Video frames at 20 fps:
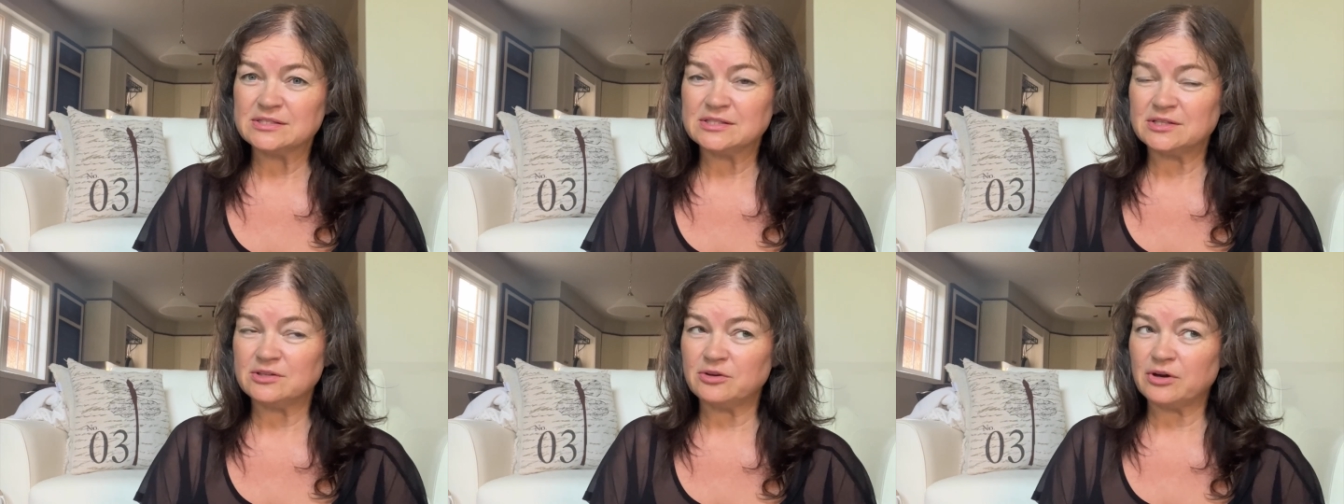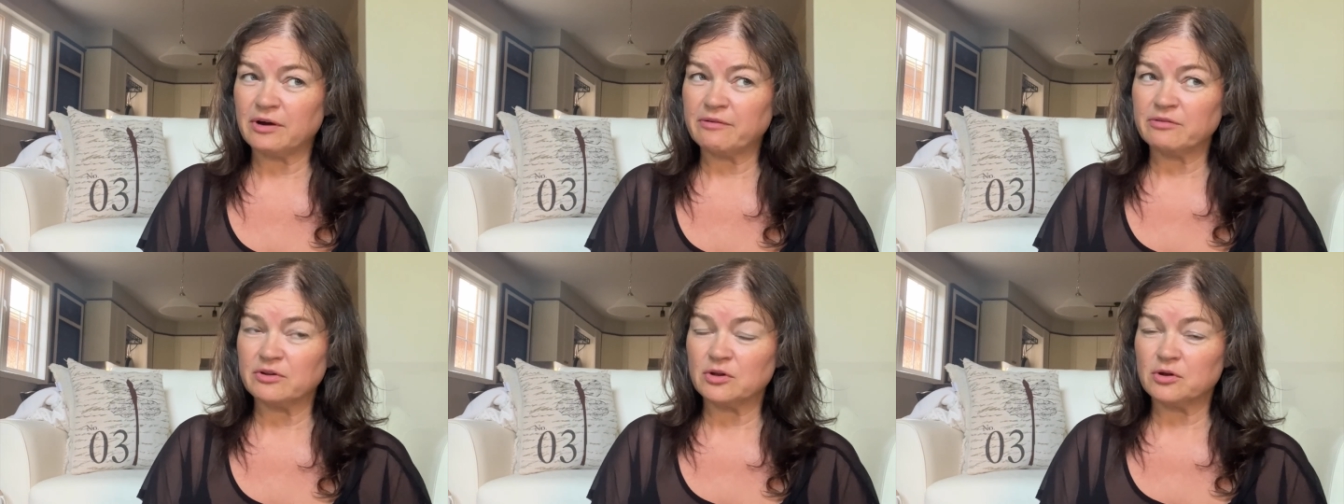Did you
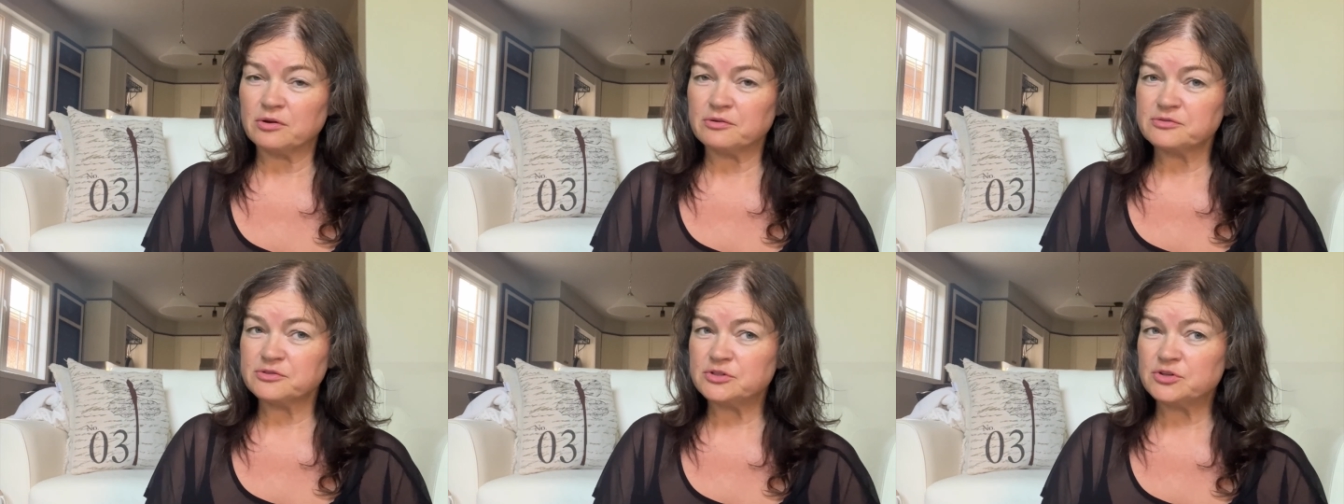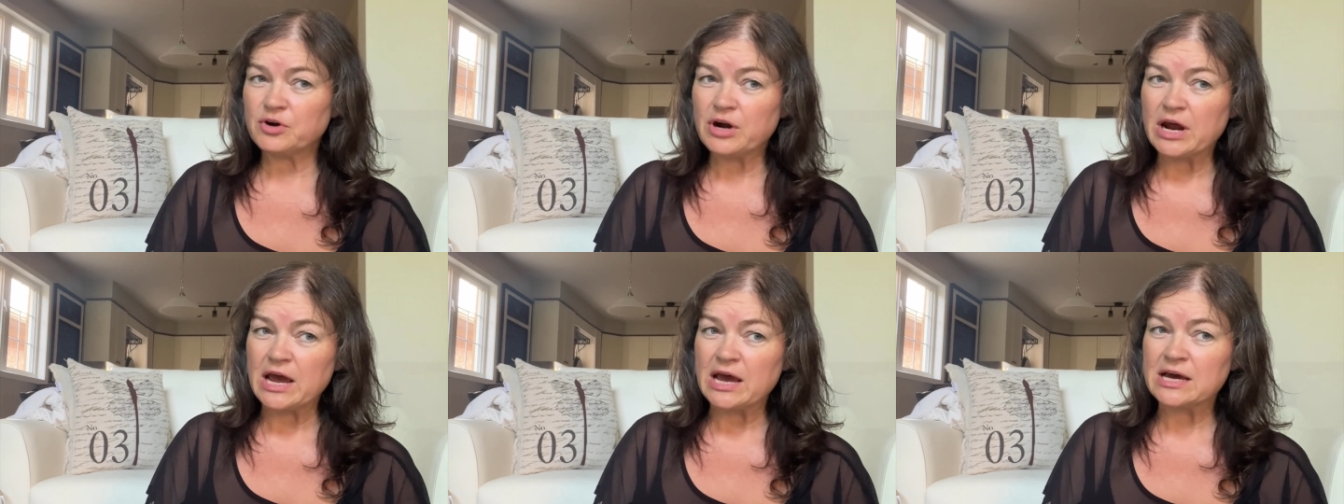have a lot of
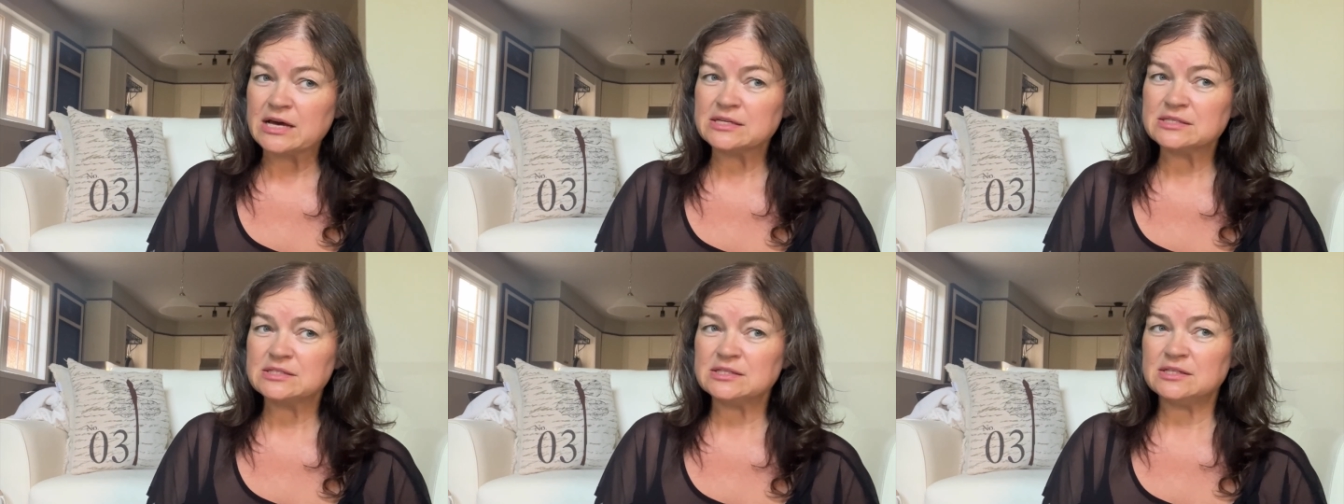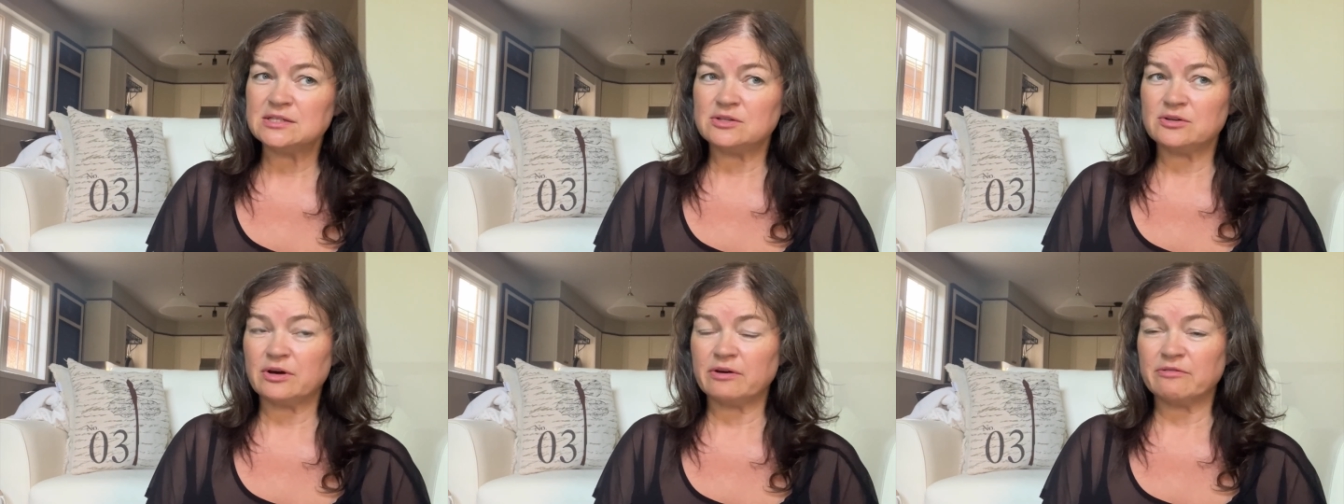stress?
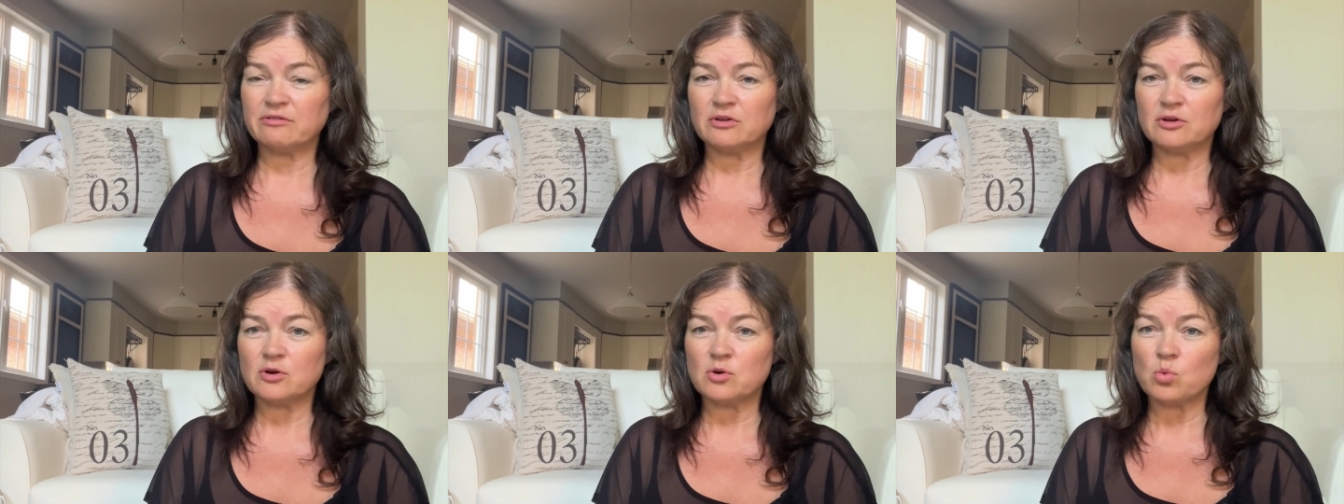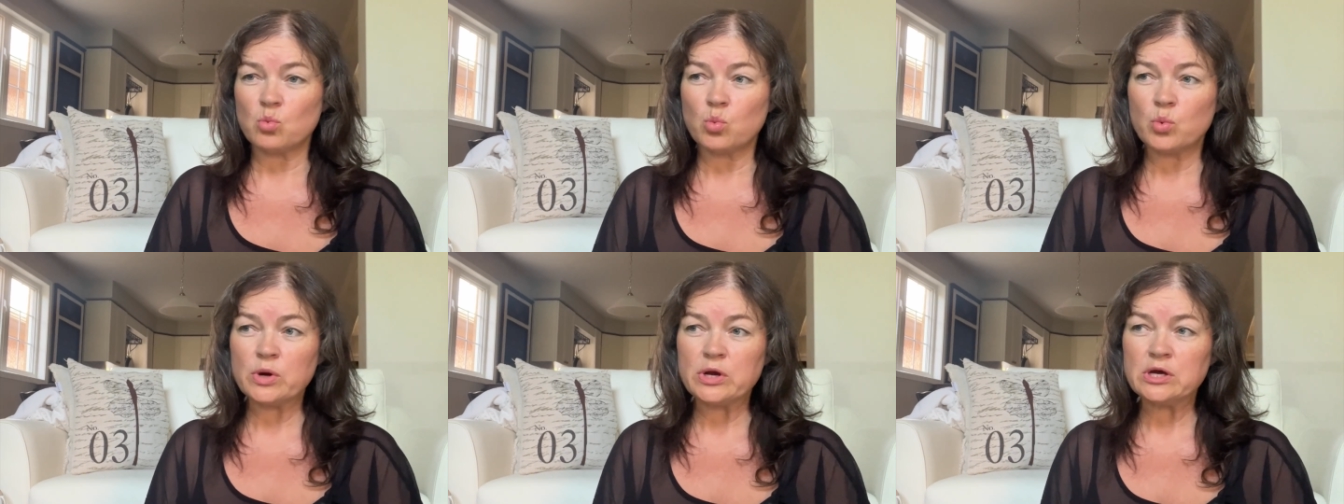Did you have a lot of
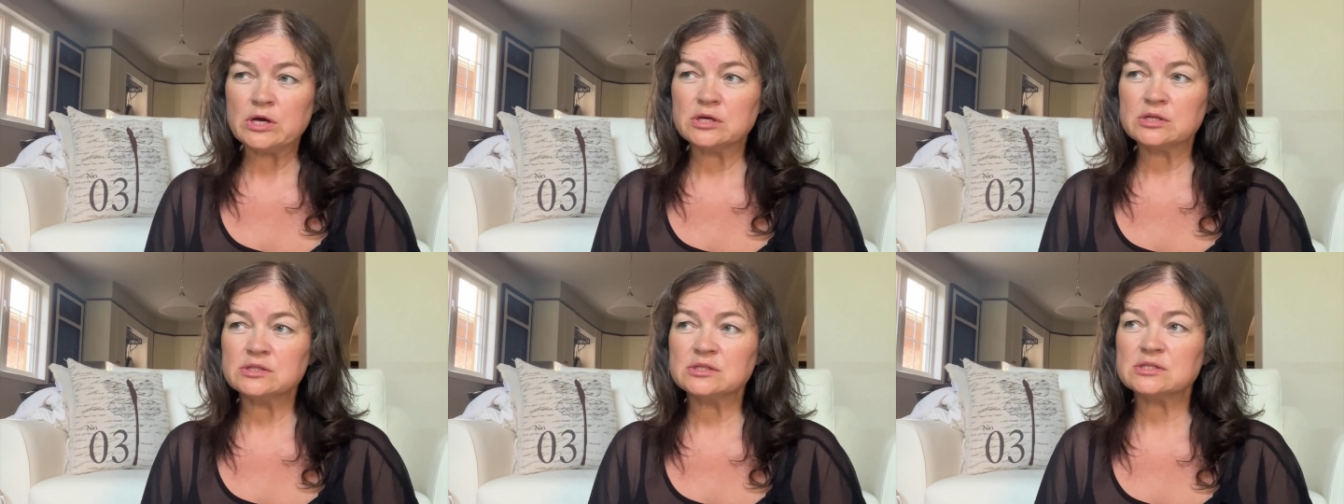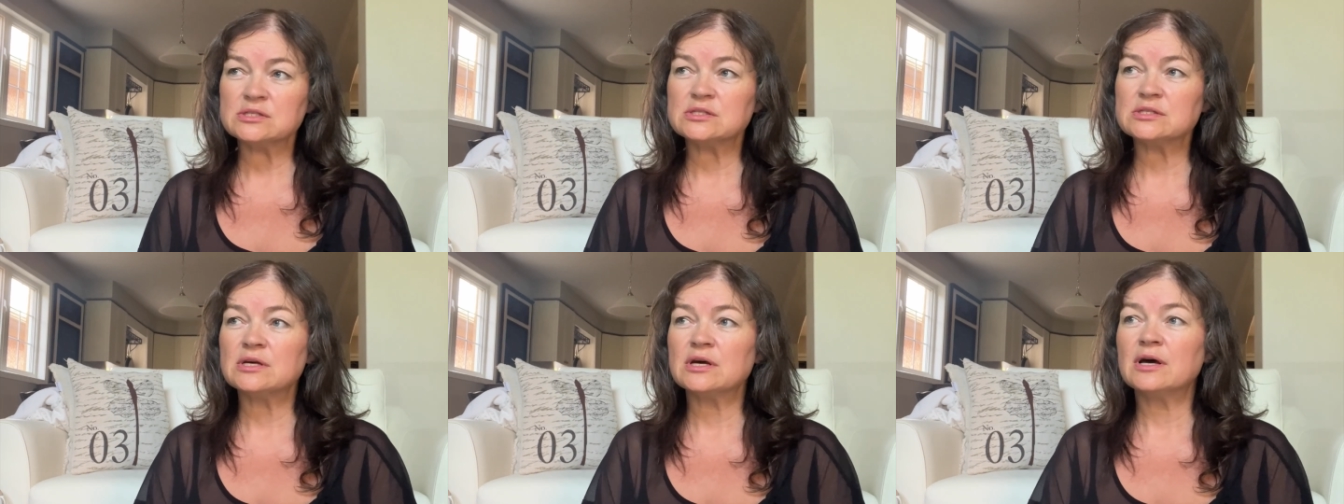
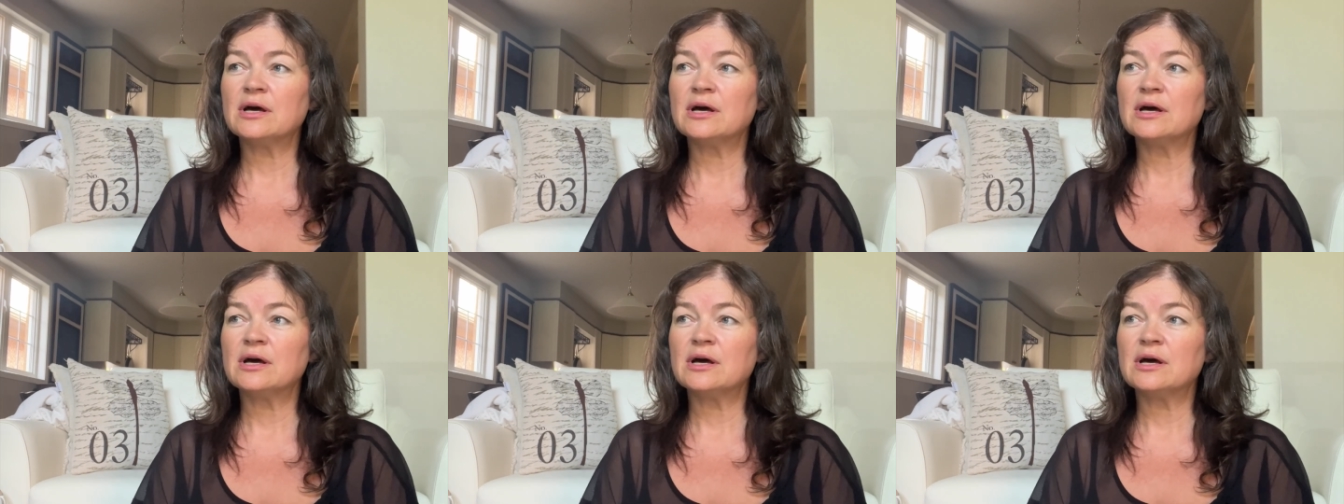wins?